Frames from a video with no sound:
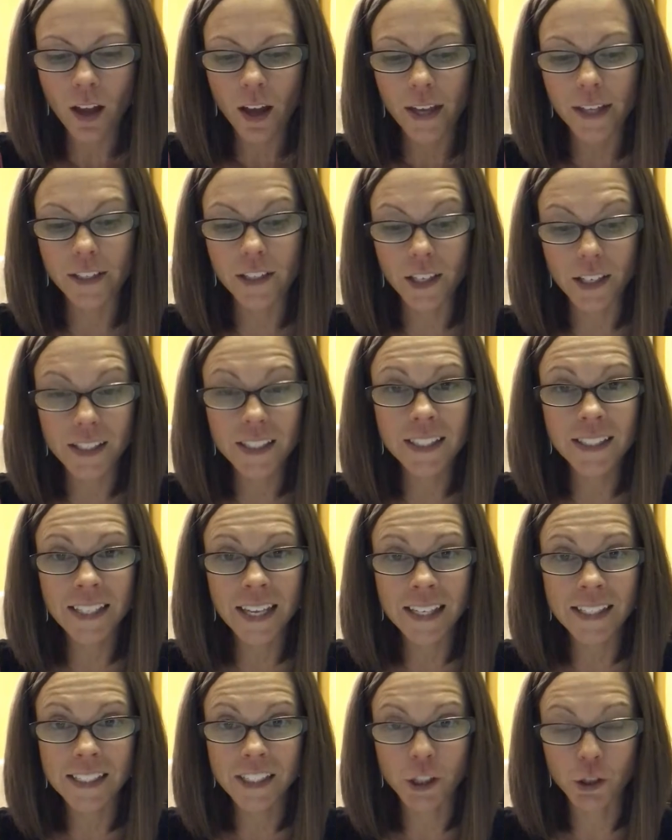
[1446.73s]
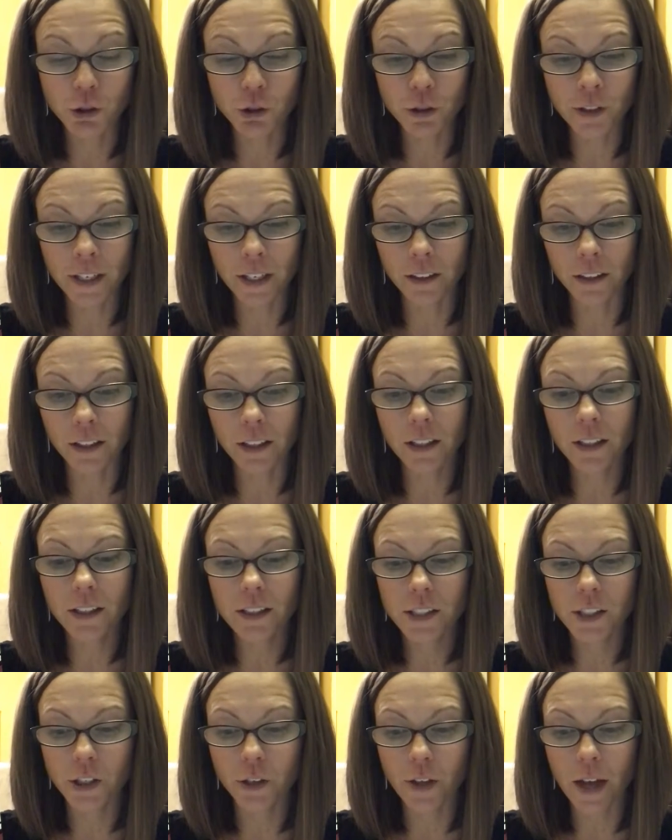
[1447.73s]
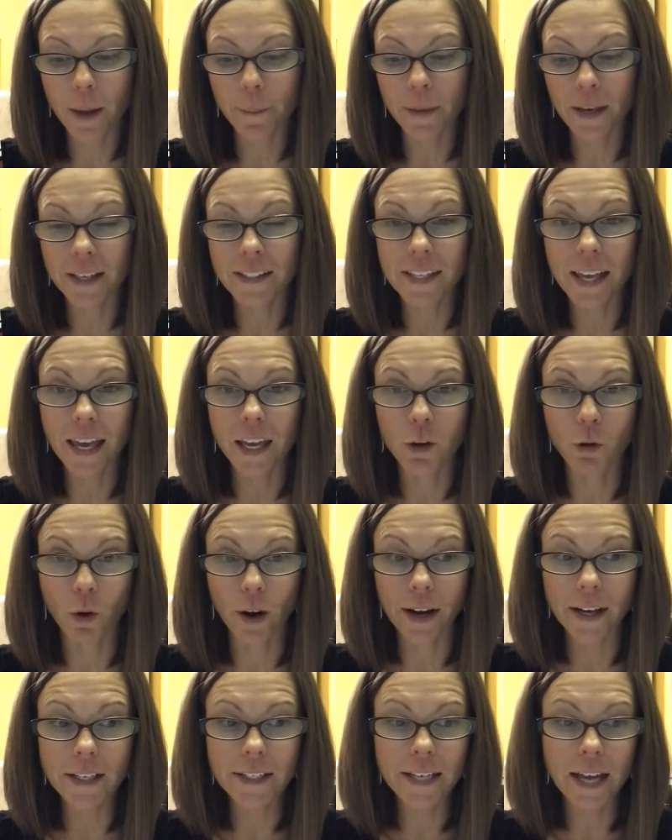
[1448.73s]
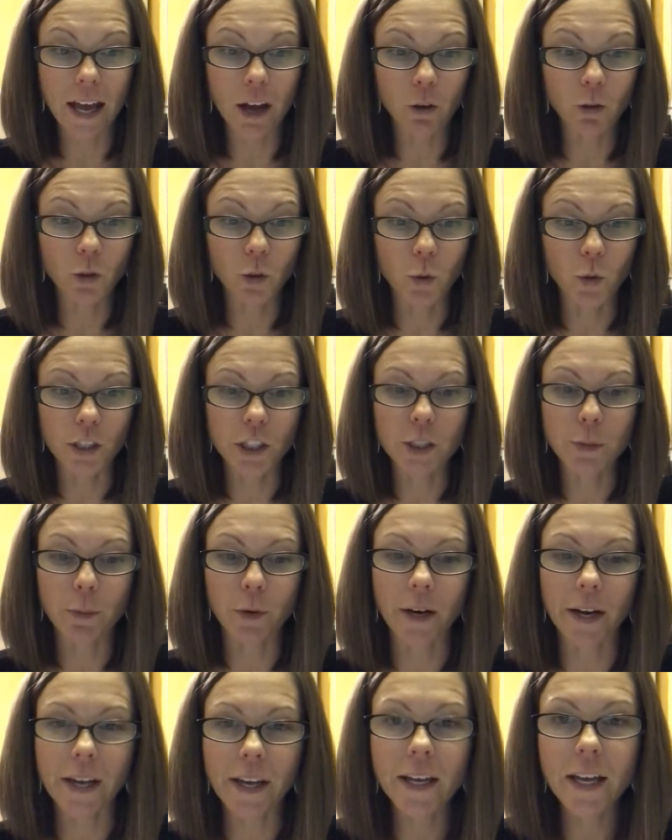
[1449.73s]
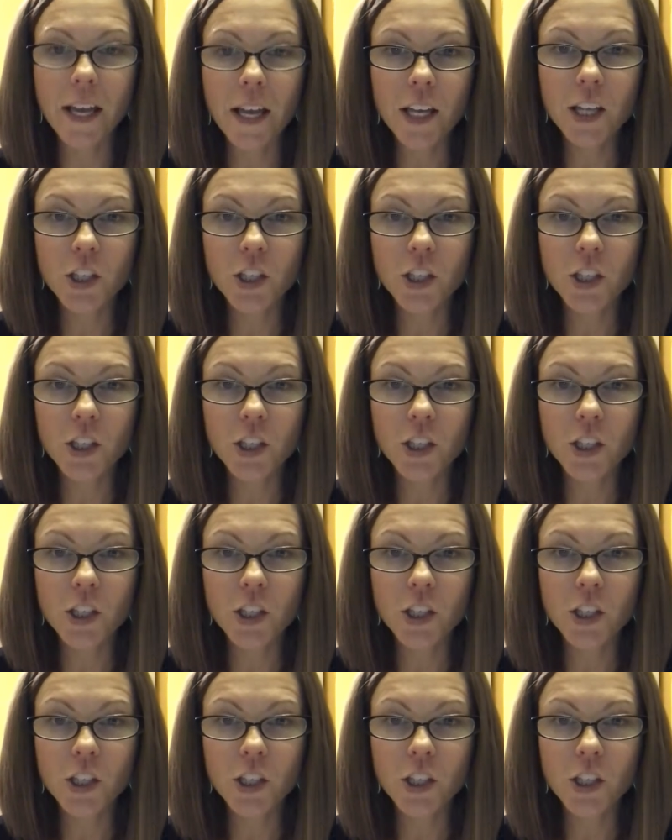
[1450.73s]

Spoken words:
It does contain citronella, so that makes a great outdoor spray.